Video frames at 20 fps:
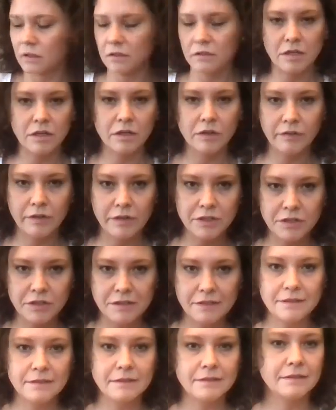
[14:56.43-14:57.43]

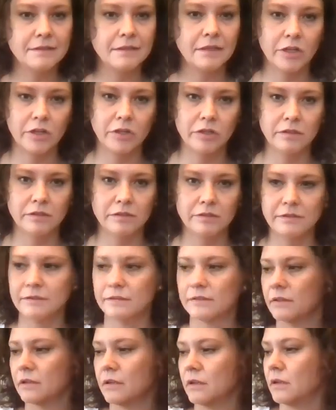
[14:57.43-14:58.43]
decorations,
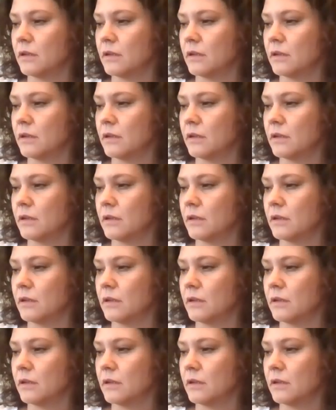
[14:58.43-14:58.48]
stickers.